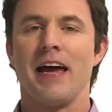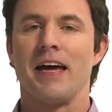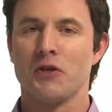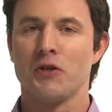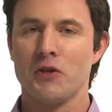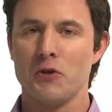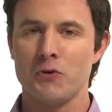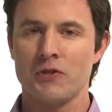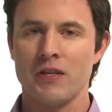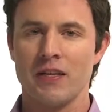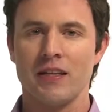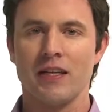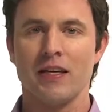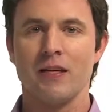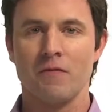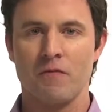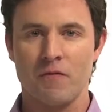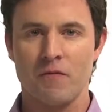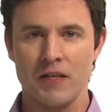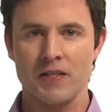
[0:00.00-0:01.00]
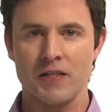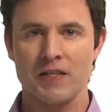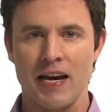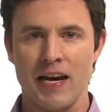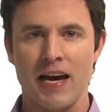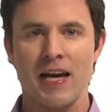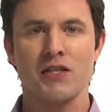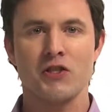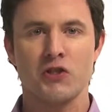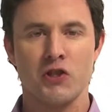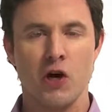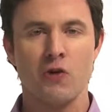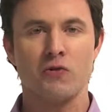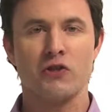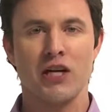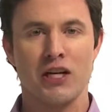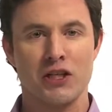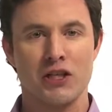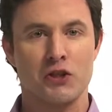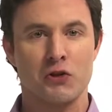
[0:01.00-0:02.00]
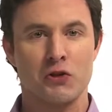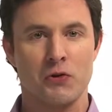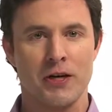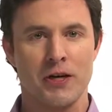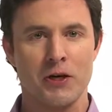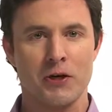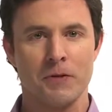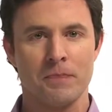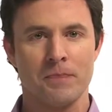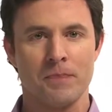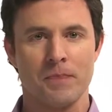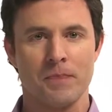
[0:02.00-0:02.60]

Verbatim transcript: And using the InfiniiScan Zone Touch Trigger,